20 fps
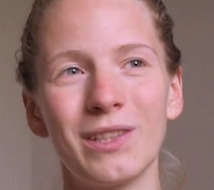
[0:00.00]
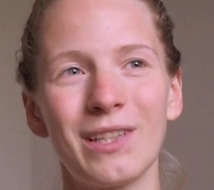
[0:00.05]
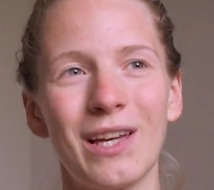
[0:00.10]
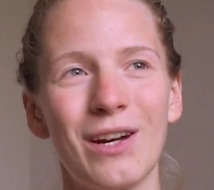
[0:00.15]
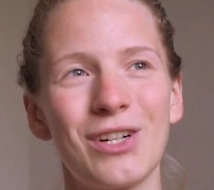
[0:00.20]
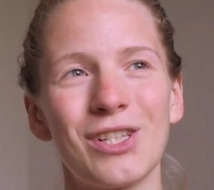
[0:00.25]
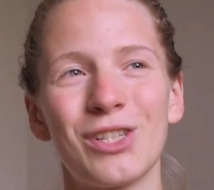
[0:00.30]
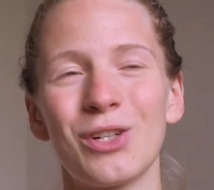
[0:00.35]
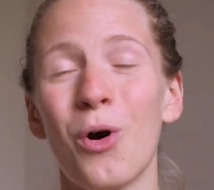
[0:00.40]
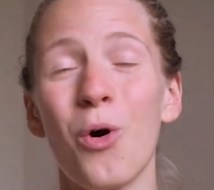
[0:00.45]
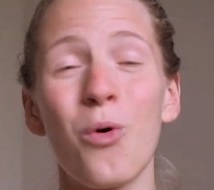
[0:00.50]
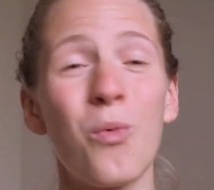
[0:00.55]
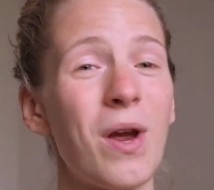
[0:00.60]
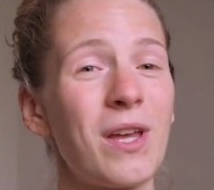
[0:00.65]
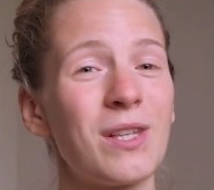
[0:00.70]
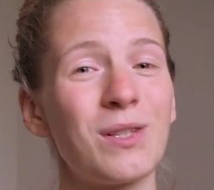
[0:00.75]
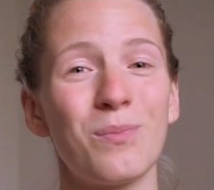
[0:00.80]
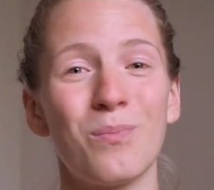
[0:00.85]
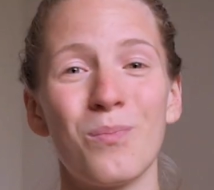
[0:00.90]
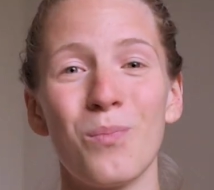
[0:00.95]
There is
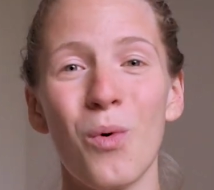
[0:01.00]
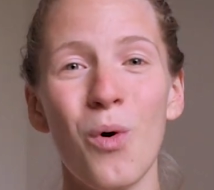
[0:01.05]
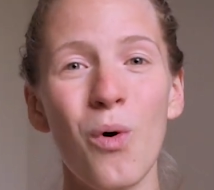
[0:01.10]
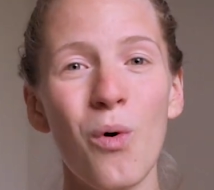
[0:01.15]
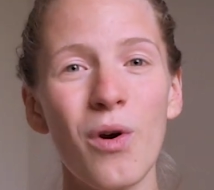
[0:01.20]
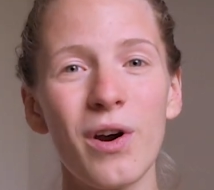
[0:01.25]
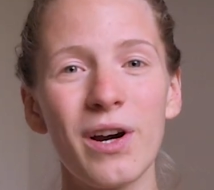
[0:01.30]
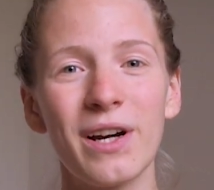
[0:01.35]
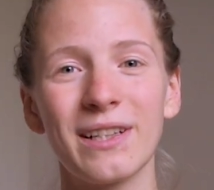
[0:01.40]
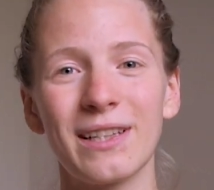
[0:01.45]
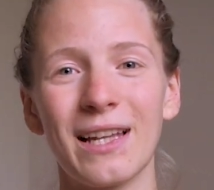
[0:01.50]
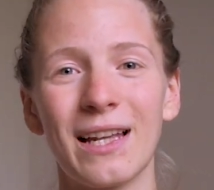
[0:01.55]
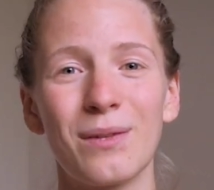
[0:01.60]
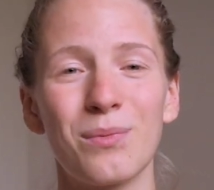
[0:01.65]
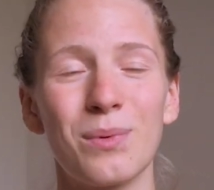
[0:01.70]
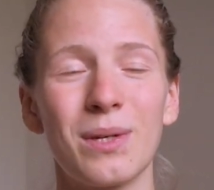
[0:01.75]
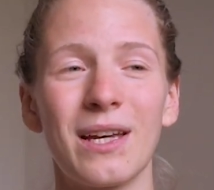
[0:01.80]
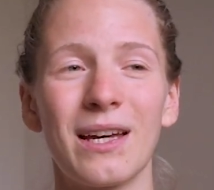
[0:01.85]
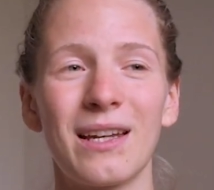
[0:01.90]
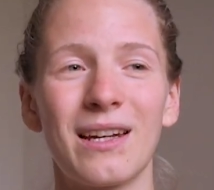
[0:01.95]
always more that
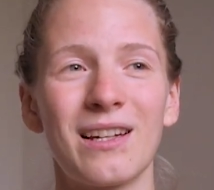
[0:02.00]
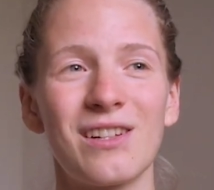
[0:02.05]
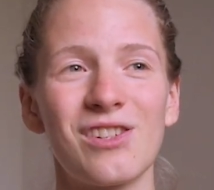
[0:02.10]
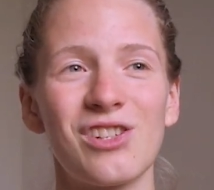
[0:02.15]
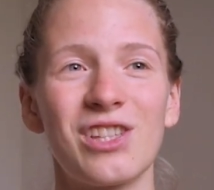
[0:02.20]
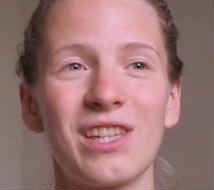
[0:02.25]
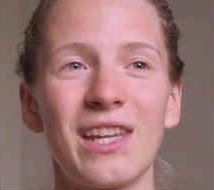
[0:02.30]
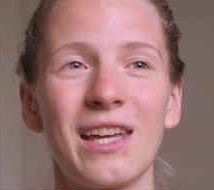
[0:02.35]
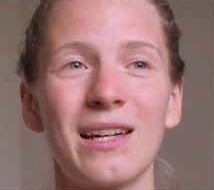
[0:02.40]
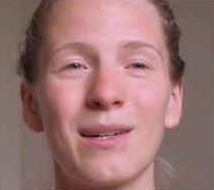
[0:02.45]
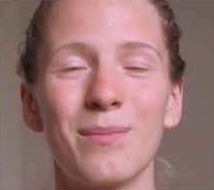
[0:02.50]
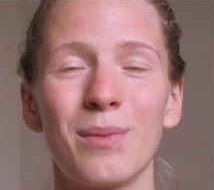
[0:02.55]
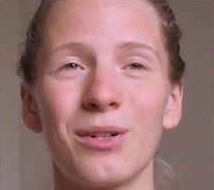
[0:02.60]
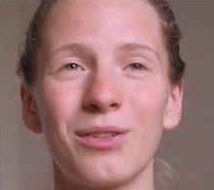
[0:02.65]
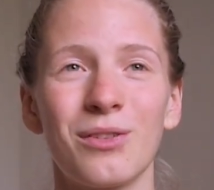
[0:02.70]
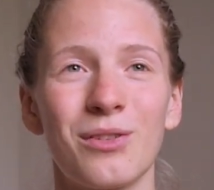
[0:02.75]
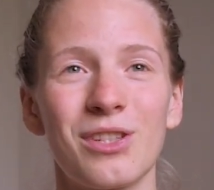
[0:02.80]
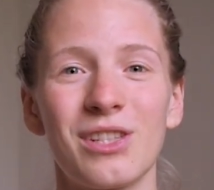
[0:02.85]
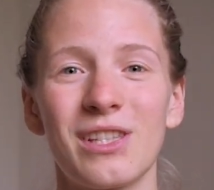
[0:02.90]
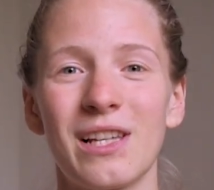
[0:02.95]
we can understand
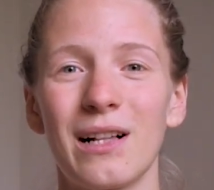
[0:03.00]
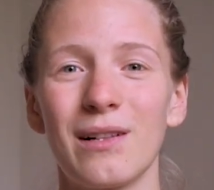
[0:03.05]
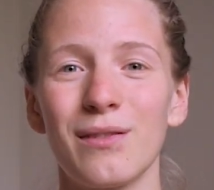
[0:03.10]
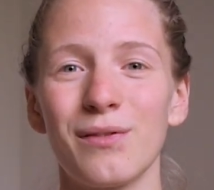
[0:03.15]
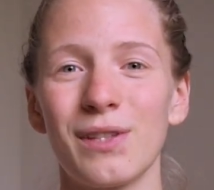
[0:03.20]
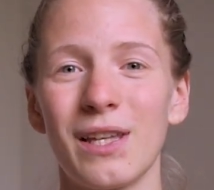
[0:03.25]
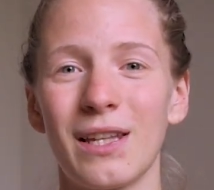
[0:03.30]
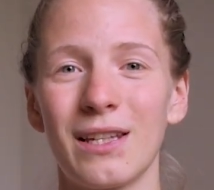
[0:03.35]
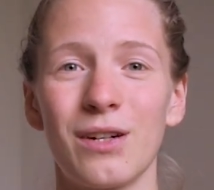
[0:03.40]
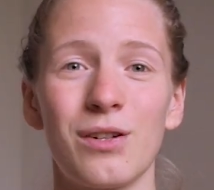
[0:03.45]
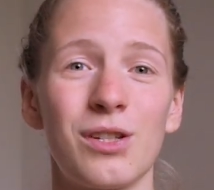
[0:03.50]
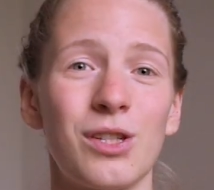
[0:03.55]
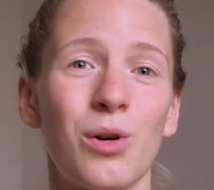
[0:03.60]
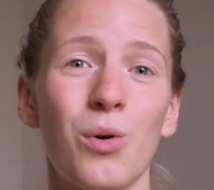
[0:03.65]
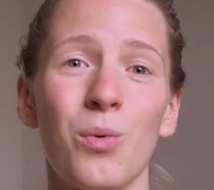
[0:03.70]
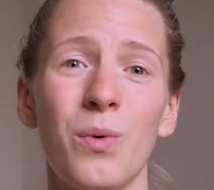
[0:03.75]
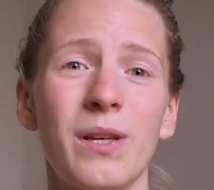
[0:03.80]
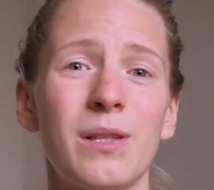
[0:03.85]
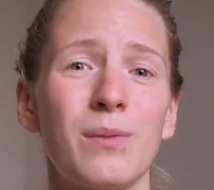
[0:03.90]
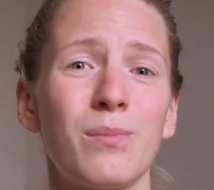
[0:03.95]
about ourselves, and there's
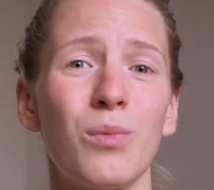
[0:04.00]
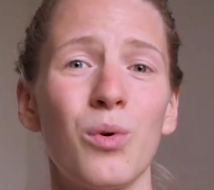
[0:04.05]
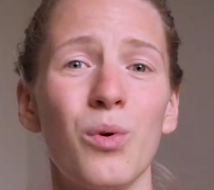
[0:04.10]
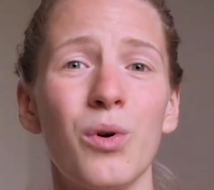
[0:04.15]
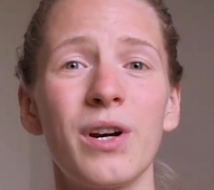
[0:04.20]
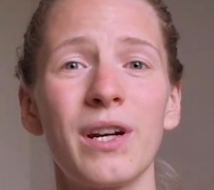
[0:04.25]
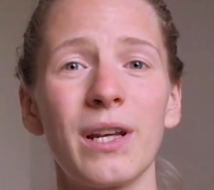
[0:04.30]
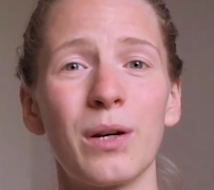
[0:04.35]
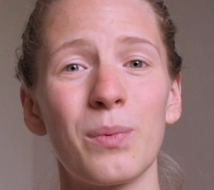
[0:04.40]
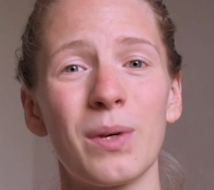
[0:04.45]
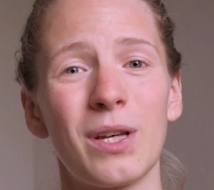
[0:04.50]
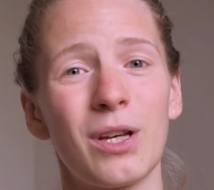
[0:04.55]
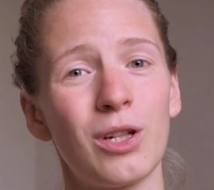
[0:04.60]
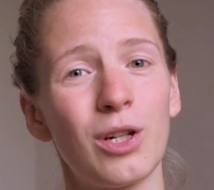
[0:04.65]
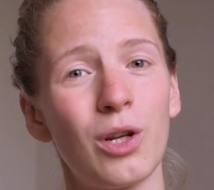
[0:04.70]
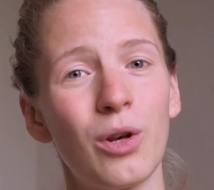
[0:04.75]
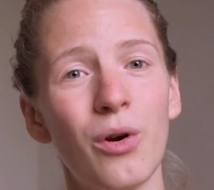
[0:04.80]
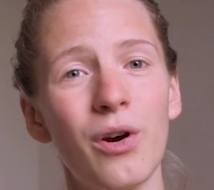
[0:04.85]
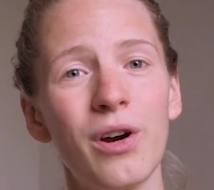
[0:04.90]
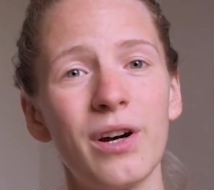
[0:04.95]
always more that we
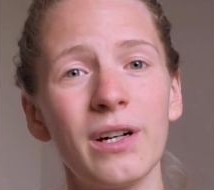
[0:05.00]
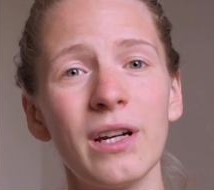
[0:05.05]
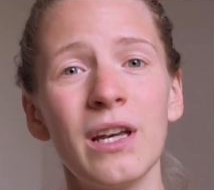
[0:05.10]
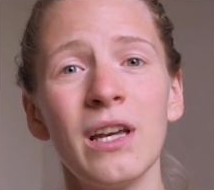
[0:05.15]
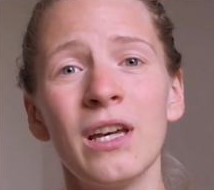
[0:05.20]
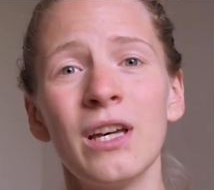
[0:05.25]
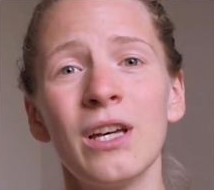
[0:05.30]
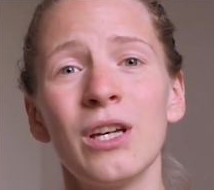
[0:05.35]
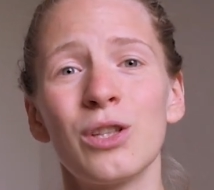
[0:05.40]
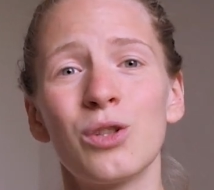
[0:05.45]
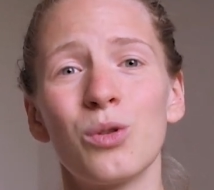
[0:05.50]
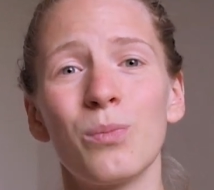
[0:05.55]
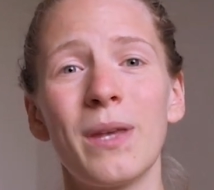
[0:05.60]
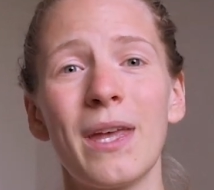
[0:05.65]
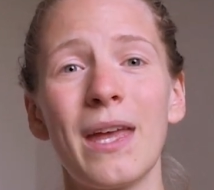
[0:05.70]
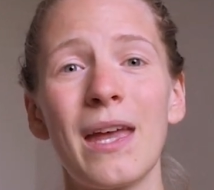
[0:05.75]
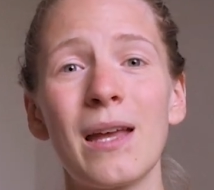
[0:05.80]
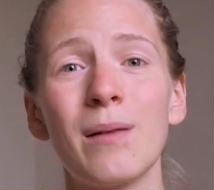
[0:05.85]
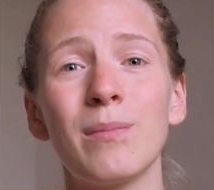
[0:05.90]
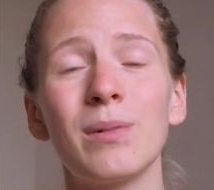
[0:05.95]
can learn to
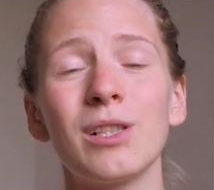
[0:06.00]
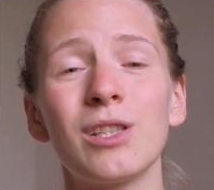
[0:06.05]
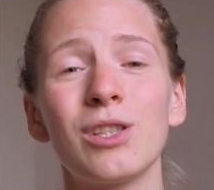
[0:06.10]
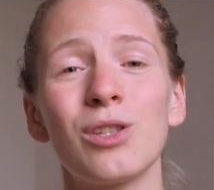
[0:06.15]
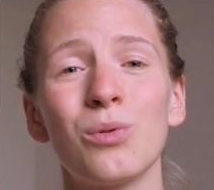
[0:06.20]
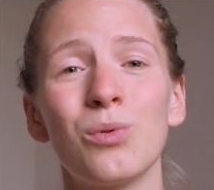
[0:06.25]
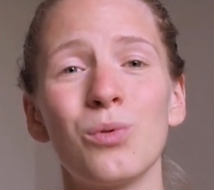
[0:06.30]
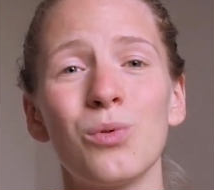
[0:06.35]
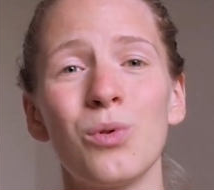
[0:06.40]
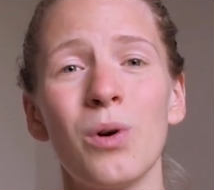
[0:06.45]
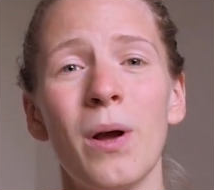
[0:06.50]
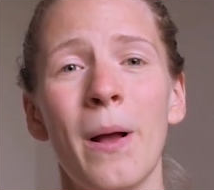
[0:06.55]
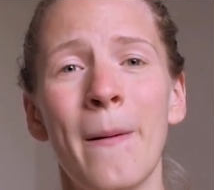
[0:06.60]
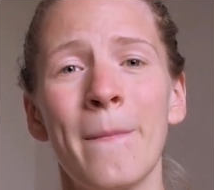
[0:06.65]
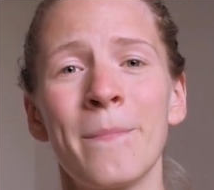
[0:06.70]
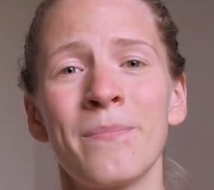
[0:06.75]
be able to